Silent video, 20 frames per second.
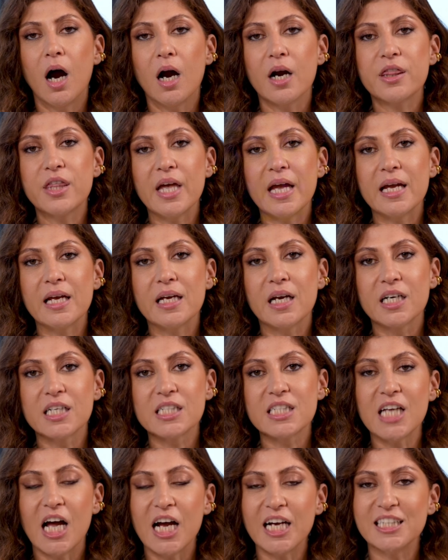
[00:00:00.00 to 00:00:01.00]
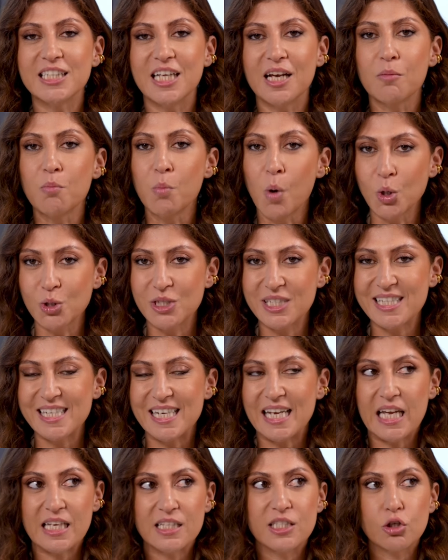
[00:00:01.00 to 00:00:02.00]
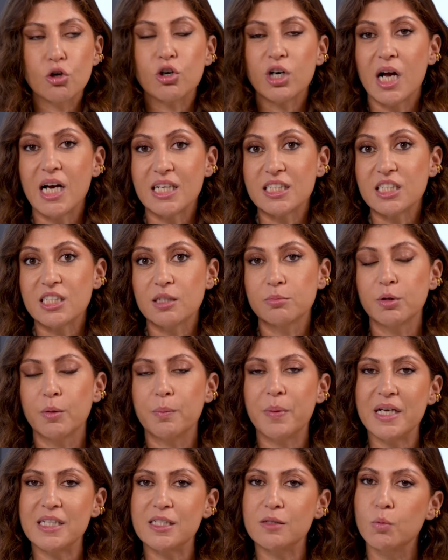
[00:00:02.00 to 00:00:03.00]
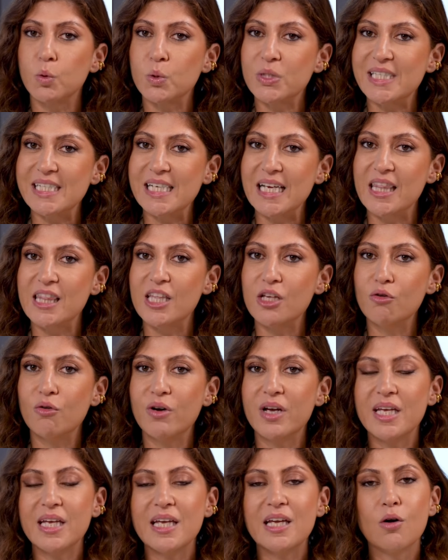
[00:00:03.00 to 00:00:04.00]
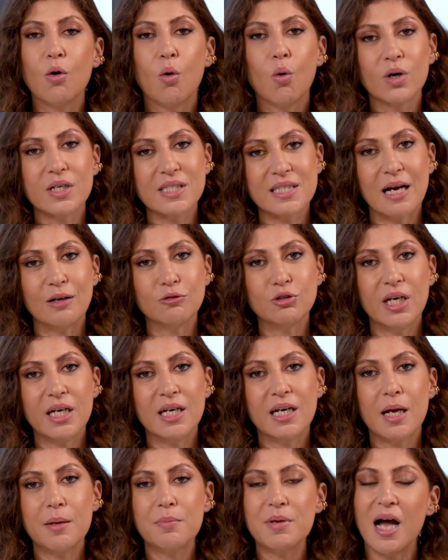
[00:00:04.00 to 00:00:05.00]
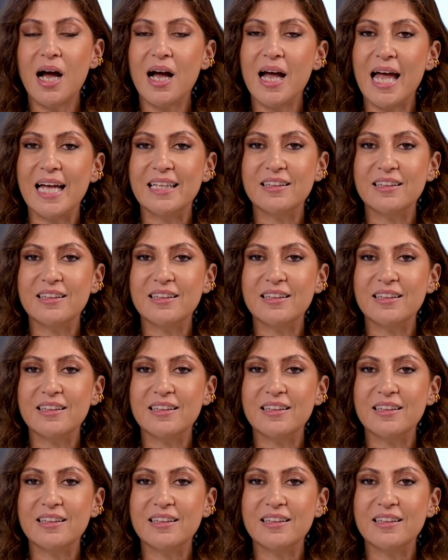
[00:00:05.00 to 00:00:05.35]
Are they residing mostly? Is your customer base mostly in the UAE or Saudi Arabia?